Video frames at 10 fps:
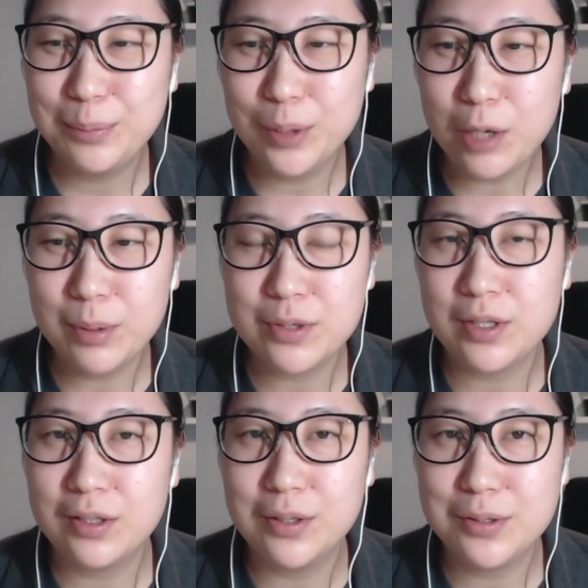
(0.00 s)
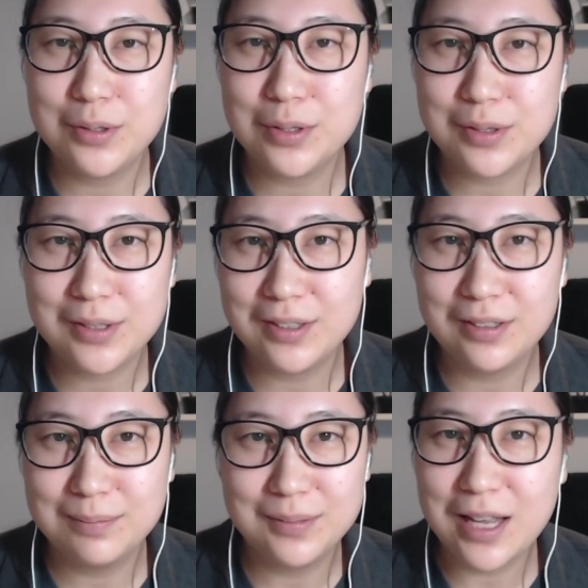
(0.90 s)
blog posts are going to just
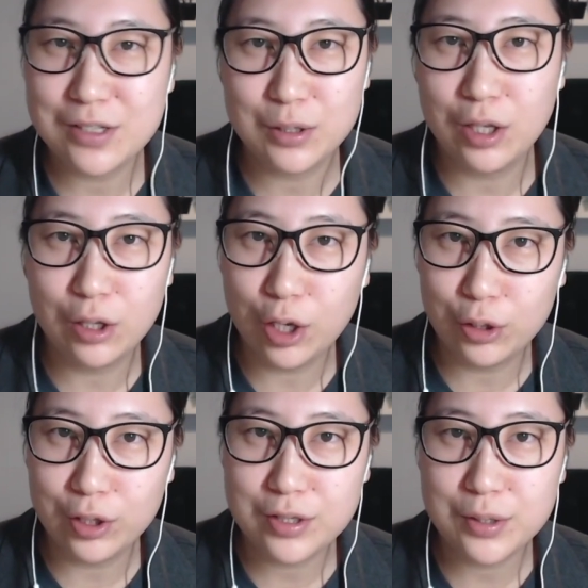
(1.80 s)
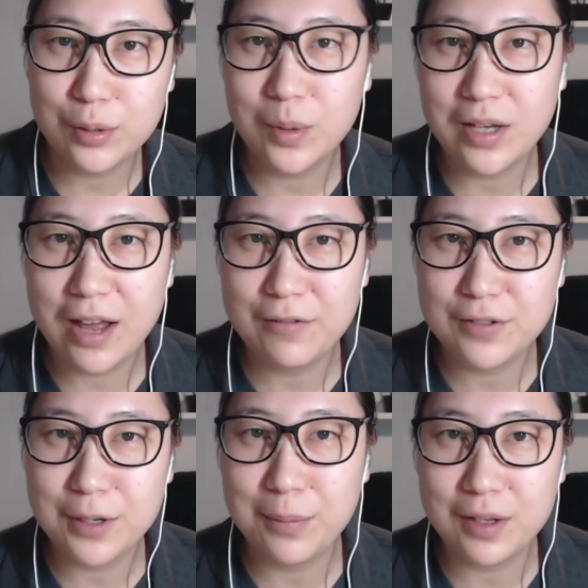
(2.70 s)
gonna last a lot longer. So you want to have
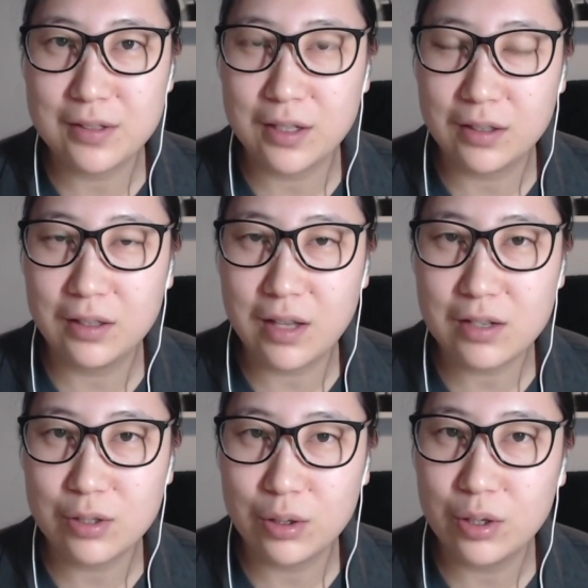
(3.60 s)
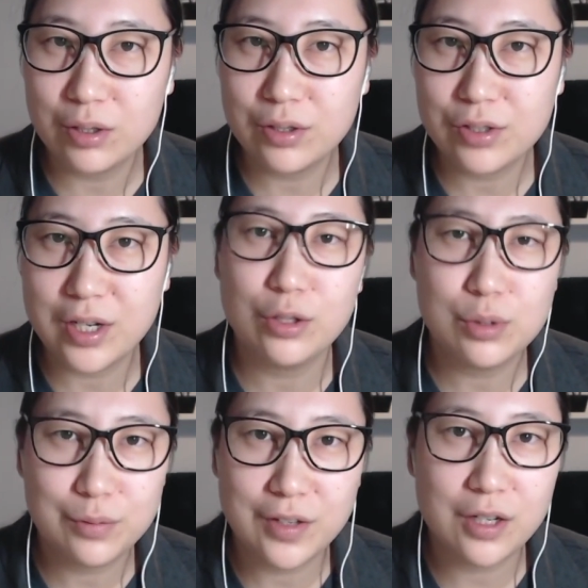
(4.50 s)
some things that are gonna last longer on internet,
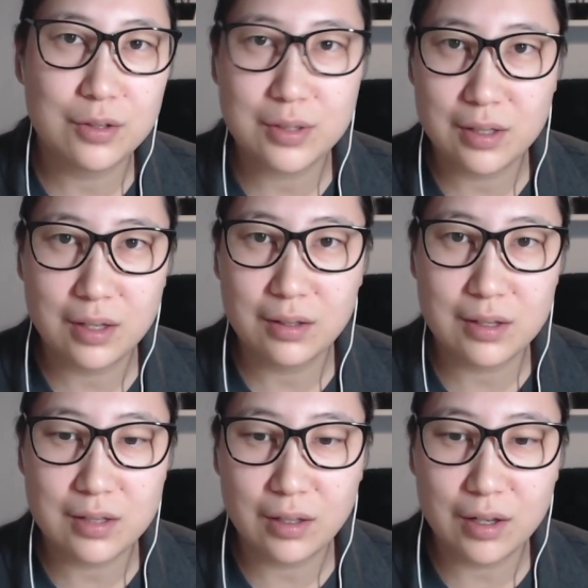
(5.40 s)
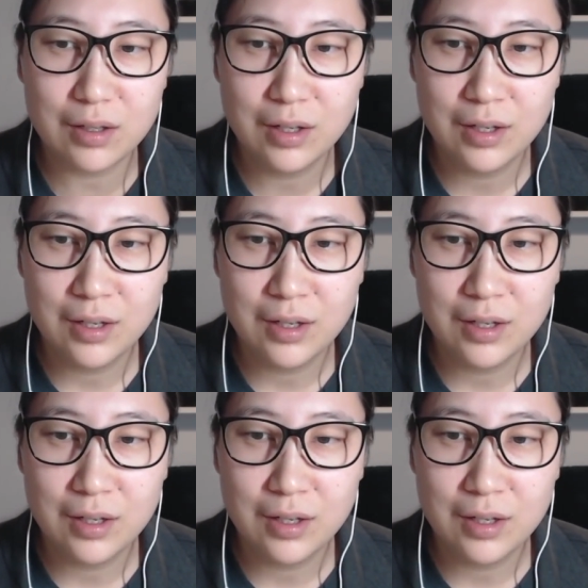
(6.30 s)
YouTube videos and things like that.